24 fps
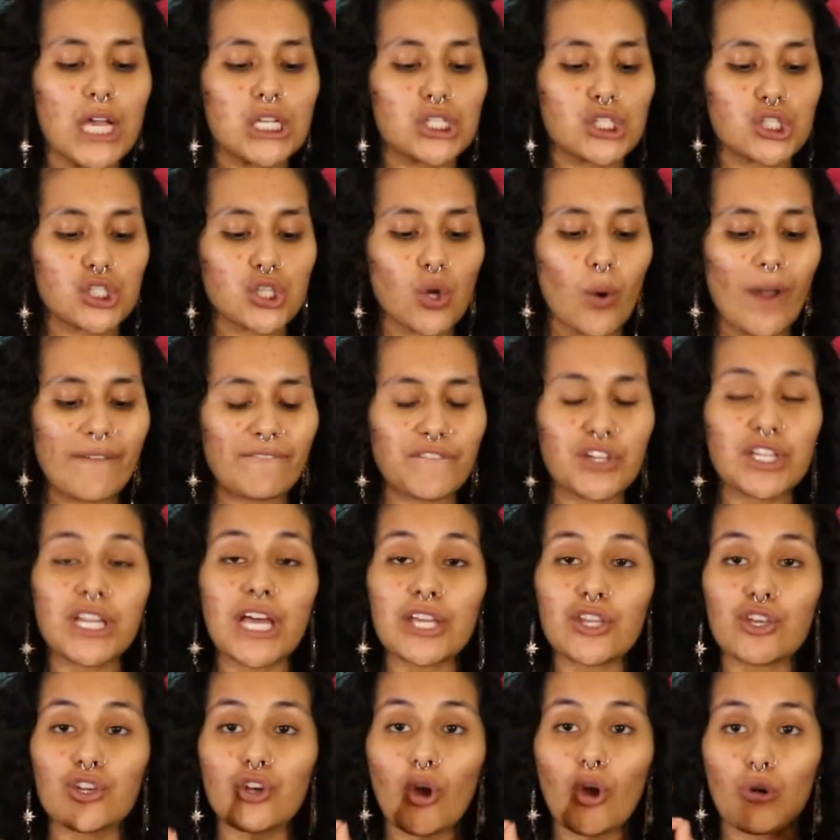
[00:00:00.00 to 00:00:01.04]
So I feel
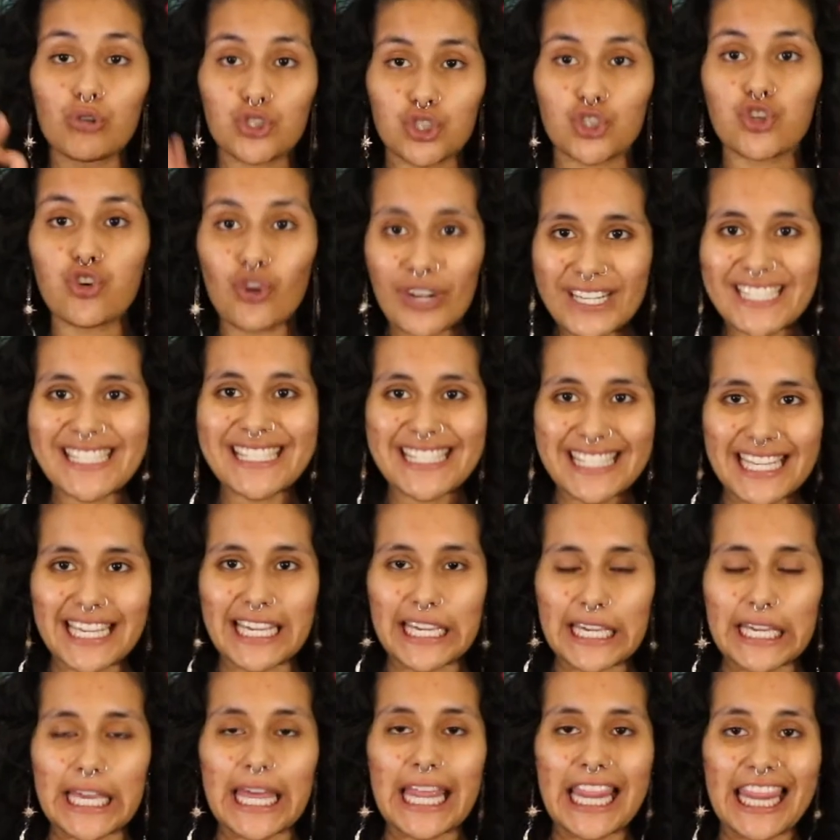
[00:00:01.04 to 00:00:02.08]
like,
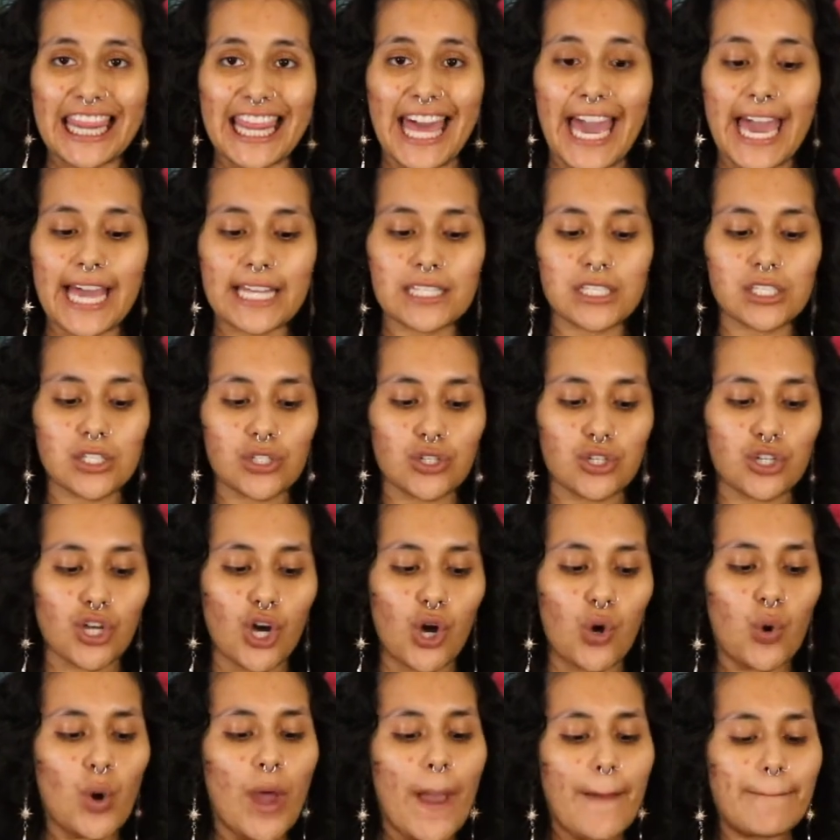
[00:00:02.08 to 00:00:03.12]
trusting that,
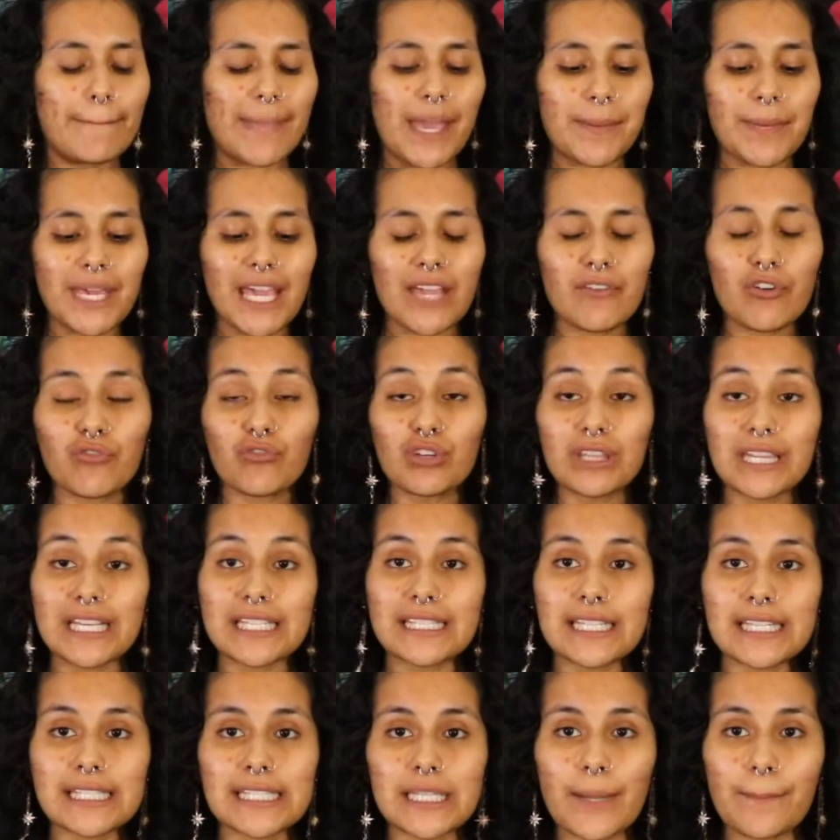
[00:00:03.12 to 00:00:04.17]
maybe even
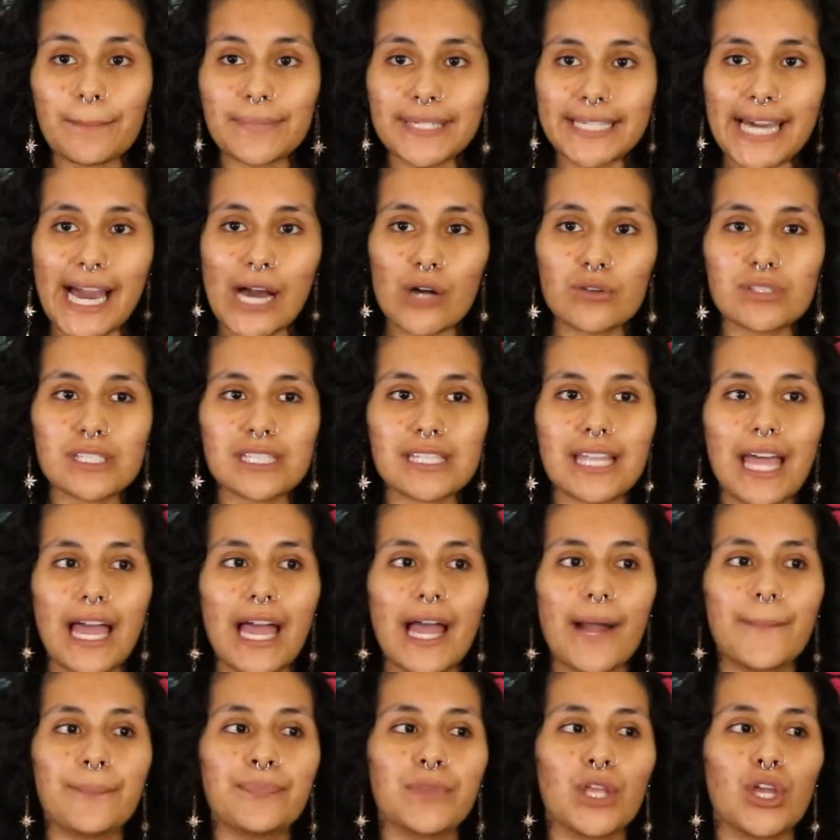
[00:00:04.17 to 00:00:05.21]
releasing some doubts
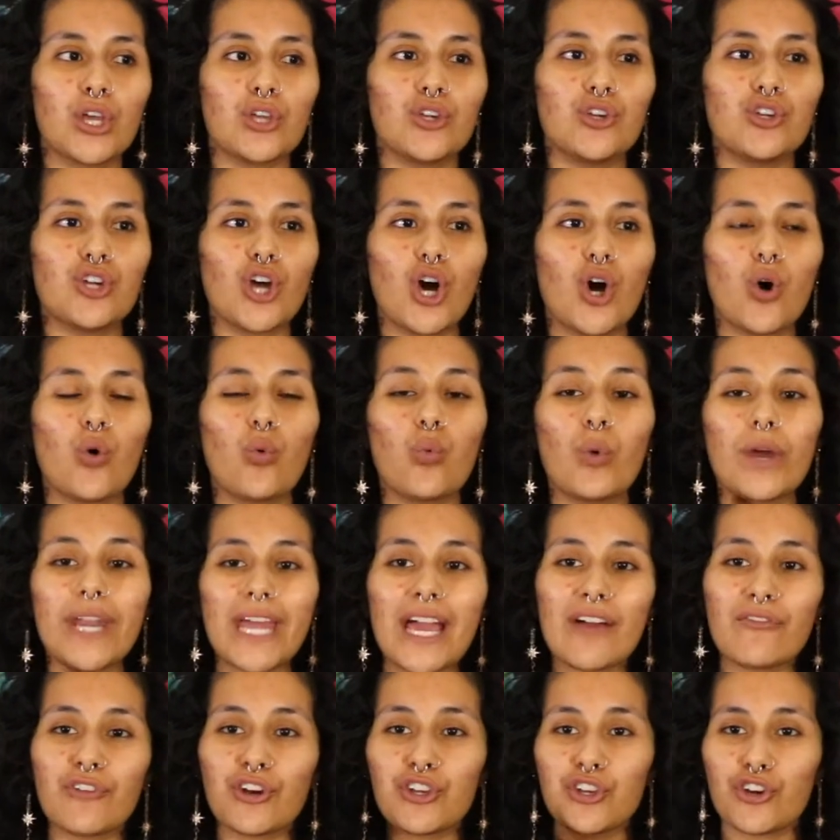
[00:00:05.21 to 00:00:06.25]
that,
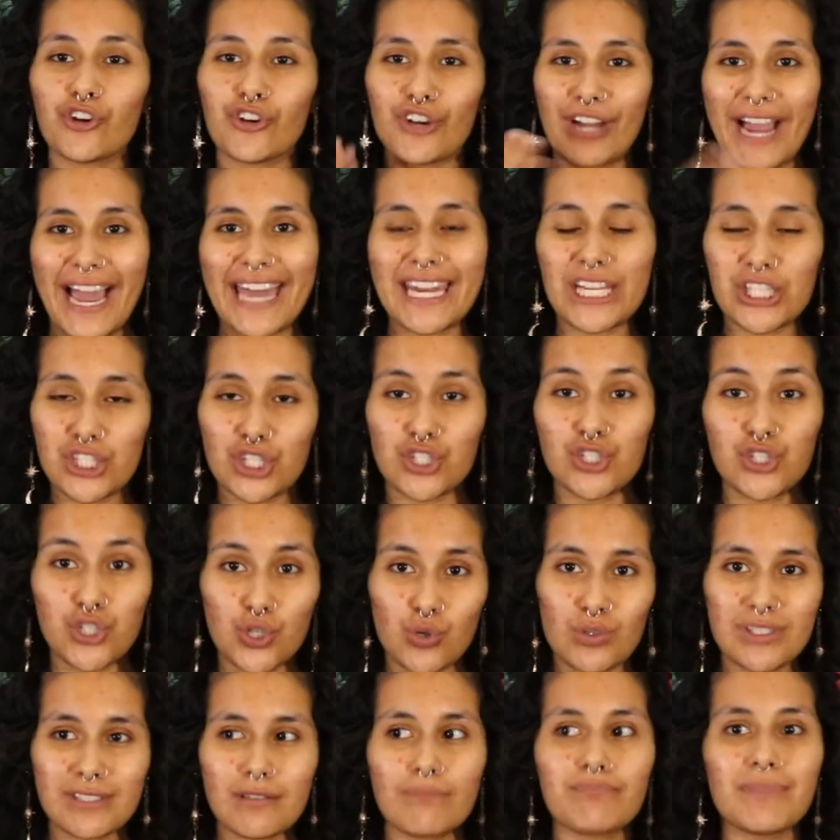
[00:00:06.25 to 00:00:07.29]
whenever you're guided to
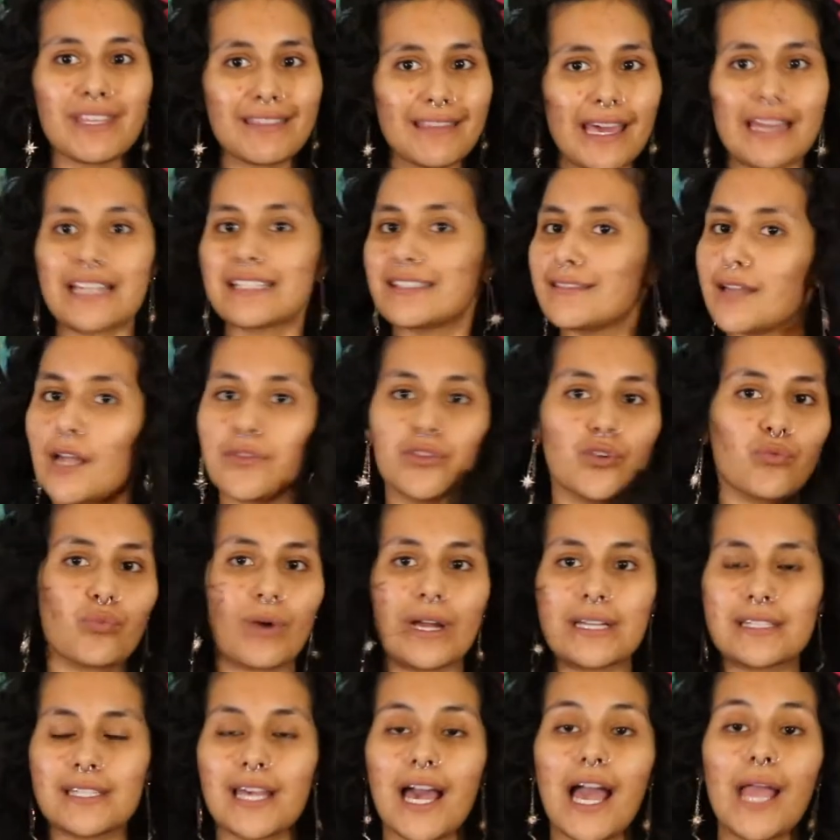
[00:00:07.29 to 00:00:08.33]
do something, that is not the
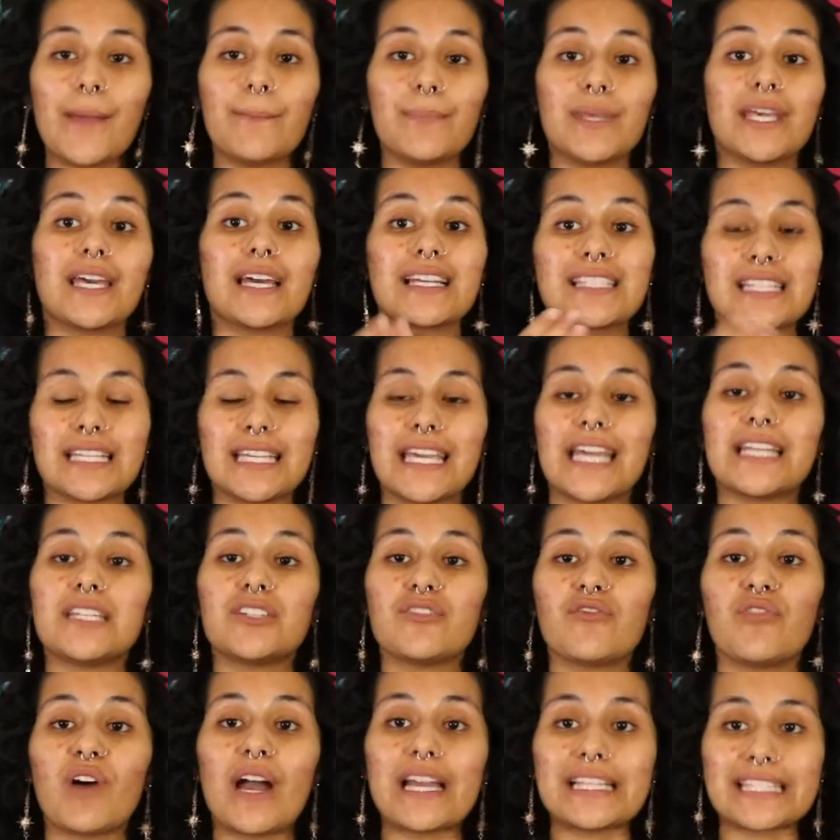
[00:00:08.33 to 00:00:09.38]
right time, because again,
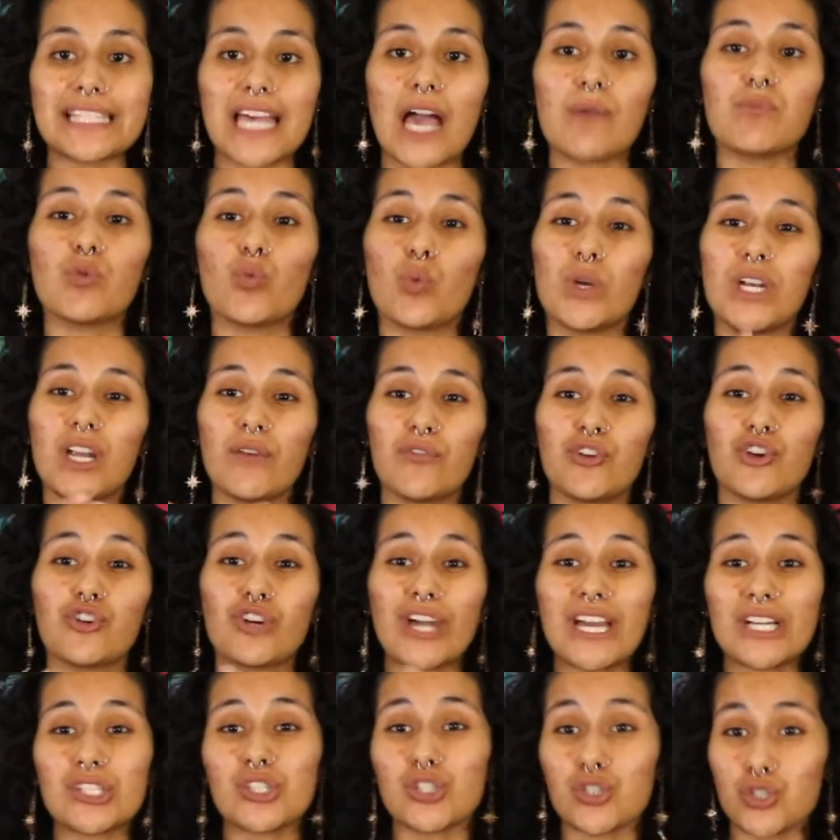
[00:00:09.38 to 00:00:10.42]
divine timing, whenever you're
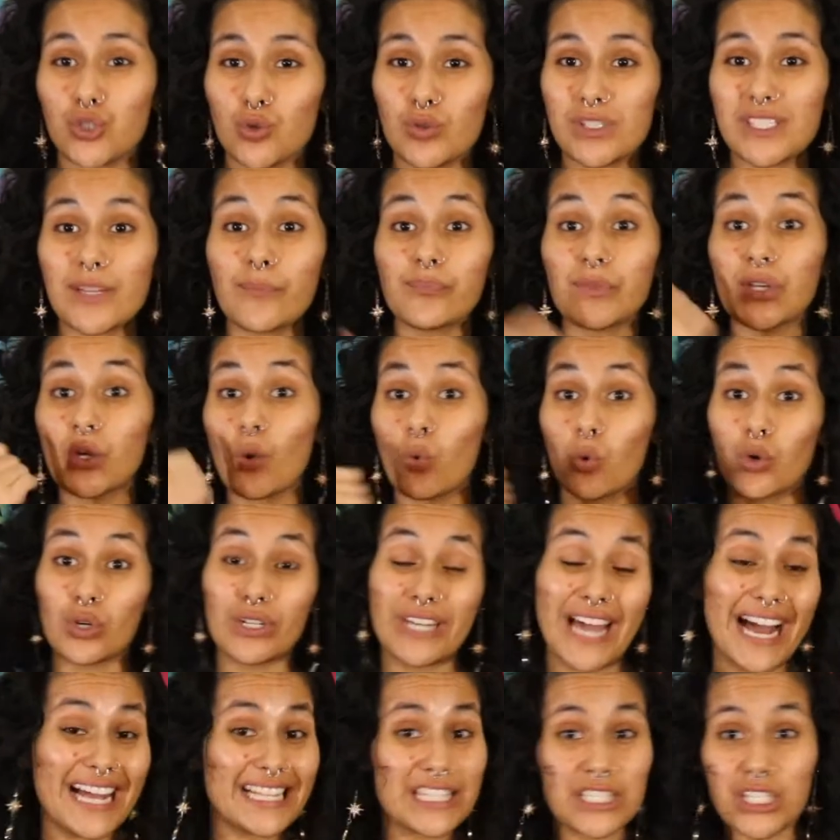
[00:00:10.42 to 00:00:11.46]
guided to do something or
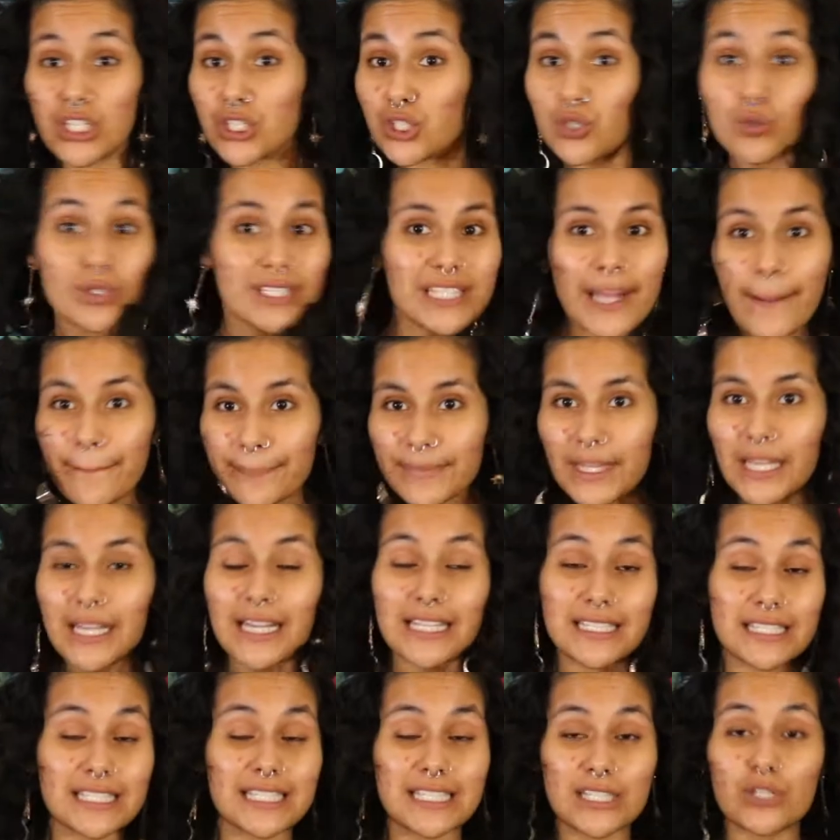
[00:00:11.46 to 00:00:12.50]
not to do something,
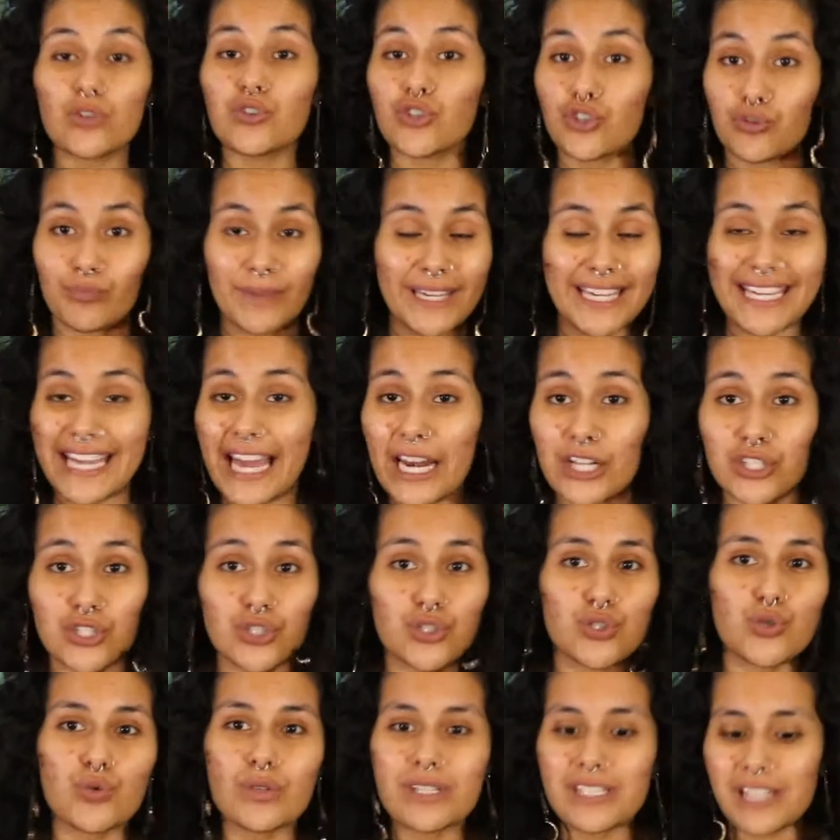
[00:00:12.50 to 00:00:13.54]
because it's still, you're being guided to
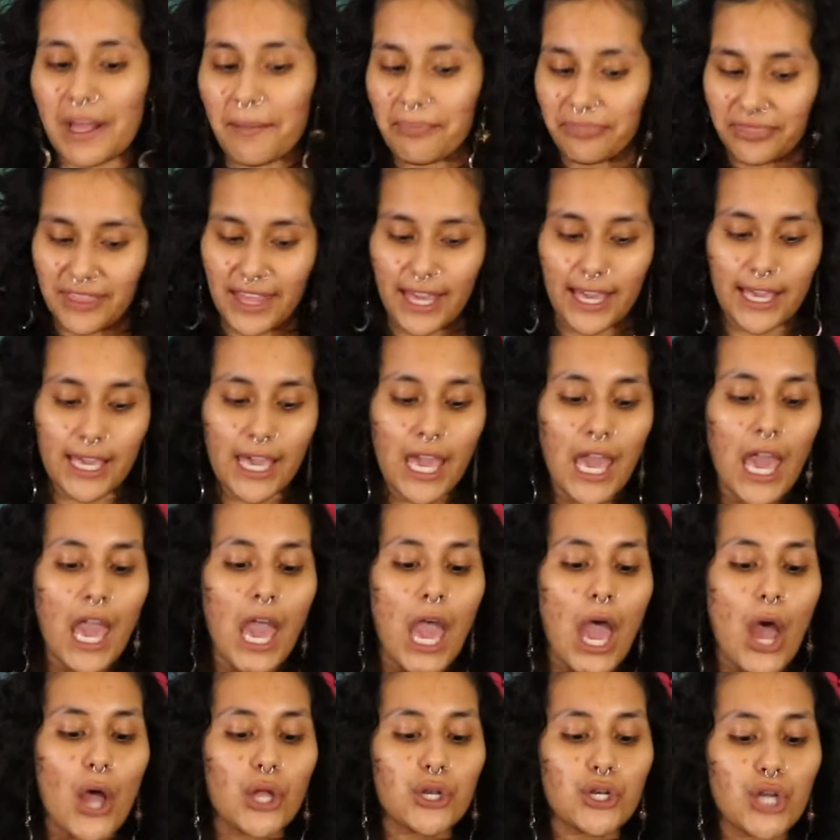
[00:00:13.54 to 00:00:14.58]
do something,
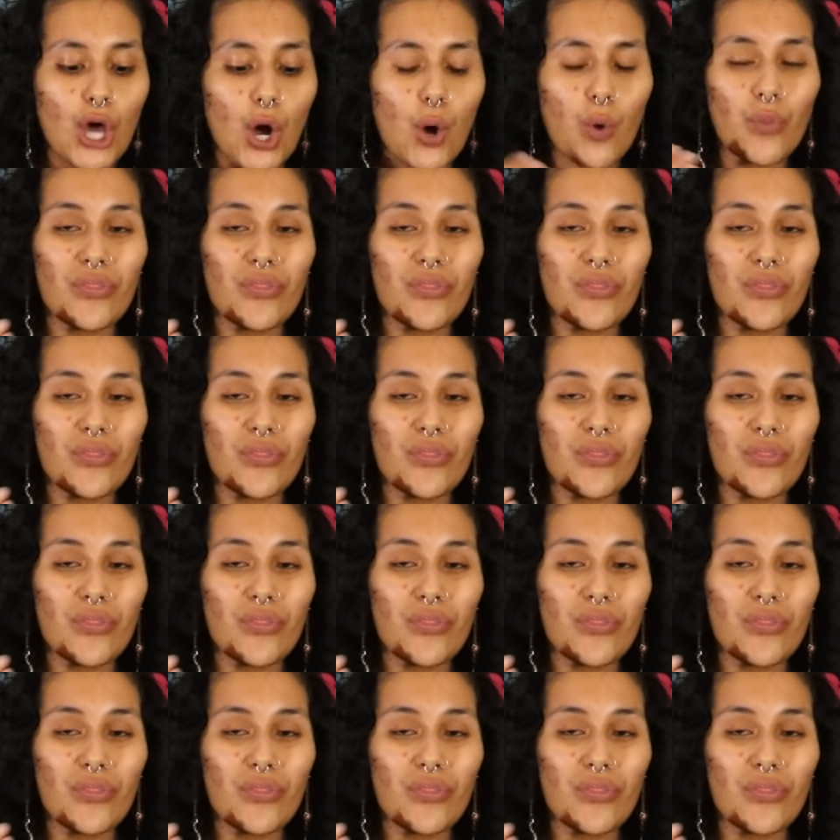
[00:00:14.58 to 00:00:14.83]
know